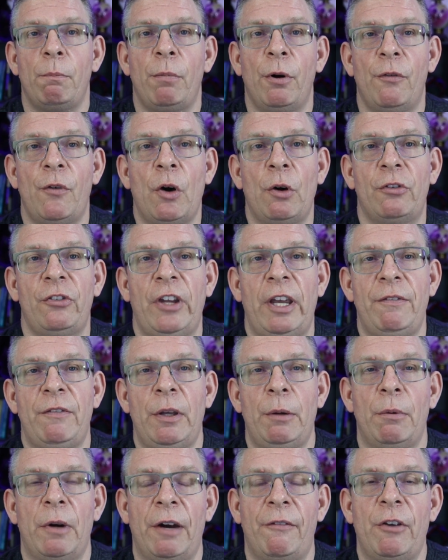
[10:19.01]
provoke
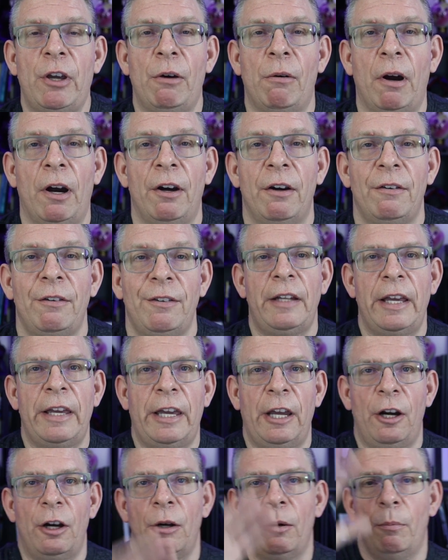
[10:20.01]
safety wherever you are. Take
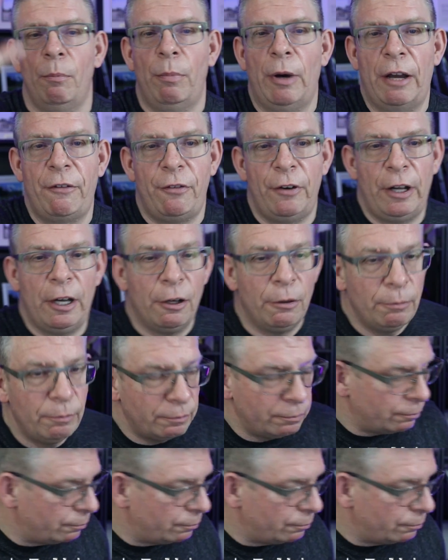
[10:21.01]
care. Bye for now.